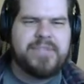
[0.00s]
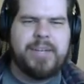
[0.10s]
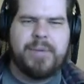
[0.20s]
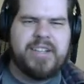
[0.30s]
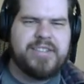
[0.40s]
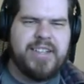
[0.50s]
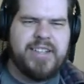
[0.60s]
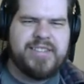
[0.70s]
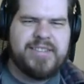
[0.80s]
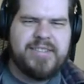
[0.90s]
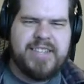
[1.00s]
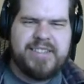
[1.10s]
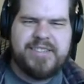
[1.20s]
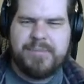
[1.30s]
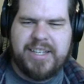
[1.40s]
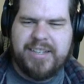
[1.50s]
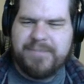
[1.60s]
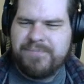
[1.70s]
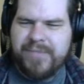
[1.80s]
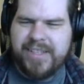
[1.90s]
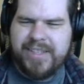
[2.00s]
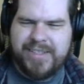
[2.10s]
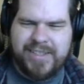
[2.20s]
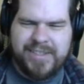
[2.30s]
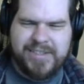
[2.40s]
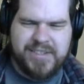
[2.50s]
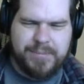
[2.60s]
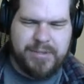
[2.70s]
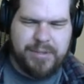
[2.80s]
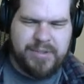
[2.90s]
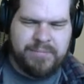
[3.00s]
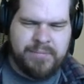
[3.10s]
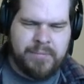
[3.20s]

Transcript: Anyway, it's neat to me. Just a moment.